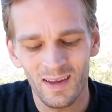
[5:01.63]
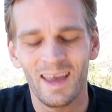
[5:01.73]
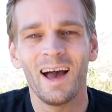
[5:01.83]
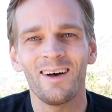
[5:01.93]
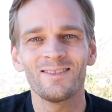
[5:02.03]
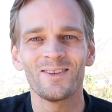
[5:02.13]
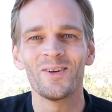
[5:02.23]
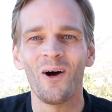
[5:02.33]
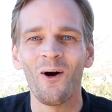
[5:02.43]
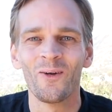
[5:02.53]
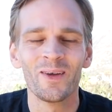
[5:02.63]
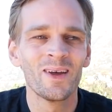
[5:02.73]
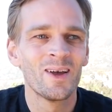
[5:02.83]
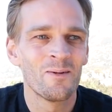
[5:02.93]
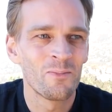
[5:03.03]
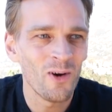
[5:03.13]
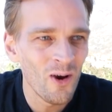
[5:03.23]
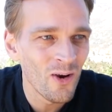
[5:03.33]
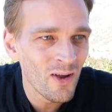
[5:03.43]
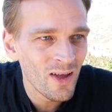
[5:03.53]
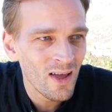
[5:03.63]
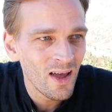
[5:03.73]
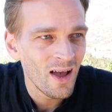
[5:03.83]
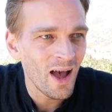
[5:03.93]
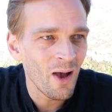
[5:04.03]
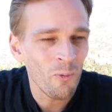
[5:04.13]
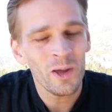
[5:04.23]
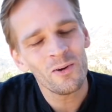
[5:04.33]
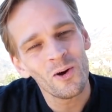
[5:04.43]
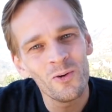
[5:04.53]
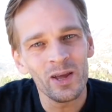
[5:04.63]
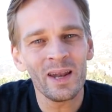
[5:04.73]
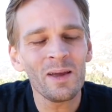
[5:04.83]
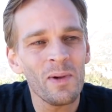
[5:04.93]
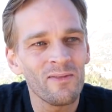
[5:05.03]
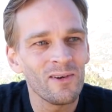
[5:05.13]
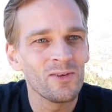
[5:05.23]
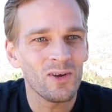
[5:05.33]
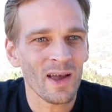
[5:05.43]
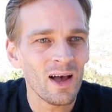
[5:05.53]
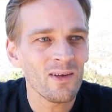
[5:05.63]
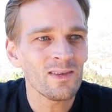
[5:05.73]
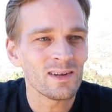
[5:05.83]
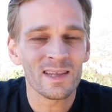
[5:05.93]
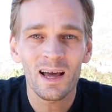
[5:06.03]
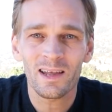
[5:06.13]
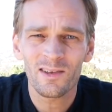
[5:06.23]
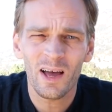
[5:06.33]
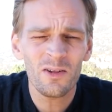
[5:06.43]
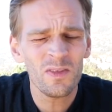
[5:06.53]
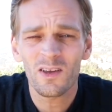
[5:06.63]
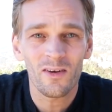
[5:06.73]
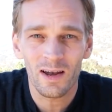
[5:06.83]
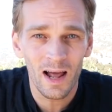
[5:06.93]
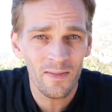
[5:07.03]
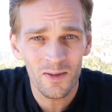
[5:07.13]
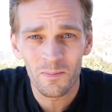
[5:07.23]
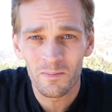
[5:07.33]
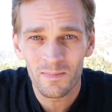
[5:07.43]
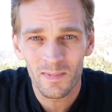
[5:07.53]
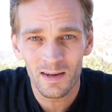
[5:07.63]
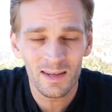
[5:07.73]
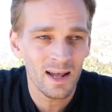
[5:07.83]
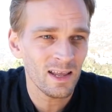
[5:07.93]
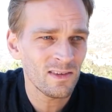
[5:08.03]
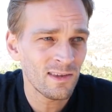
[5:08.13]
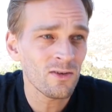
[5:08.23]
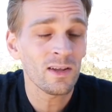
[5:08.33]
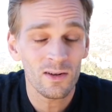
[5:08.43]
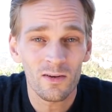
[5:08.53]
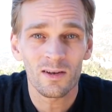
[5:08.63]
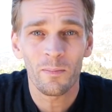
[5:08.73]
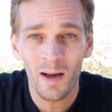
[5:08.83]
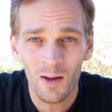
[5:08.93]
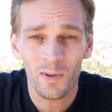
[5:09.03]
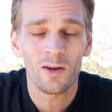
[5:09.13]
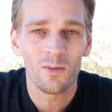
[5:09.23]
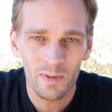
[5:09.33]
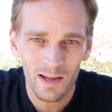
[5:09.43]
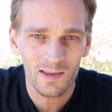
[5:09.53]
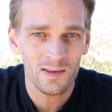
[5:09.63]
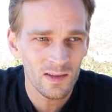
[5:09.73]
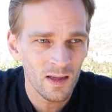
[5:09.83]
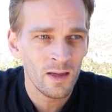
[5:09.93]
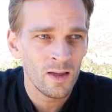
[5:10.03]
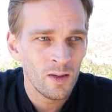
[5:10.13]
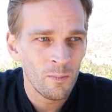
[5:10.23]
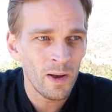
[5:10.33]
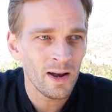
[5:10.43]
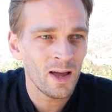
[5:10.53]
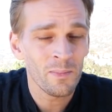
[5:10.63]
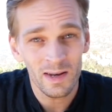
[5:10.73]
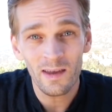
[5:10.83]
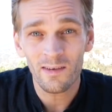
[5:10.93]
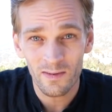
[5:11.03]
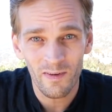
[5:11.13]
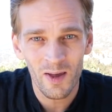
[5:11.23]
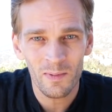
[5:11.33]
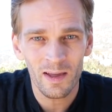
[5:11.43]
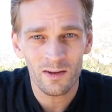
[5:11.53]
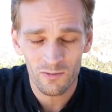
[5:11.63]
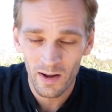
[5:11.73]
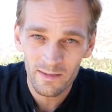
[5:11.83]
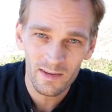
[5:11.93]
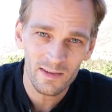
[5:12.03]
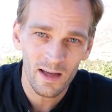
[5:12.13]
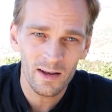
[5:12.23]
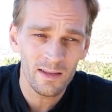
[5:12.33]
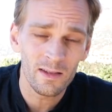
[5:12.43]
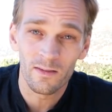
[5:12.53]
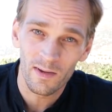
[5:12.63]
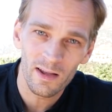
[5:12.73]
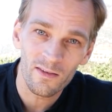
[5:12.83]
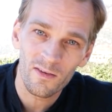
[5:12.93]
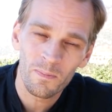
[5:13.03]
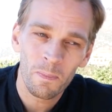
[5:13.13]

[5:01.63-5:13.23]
and cows do you own? Bro, we don't own any buffaloes or cows in Delhi. I don't think you're allowed them in Delhi, certainly not in apartment complexes. But Manisha's family in Rajasthan, in the village,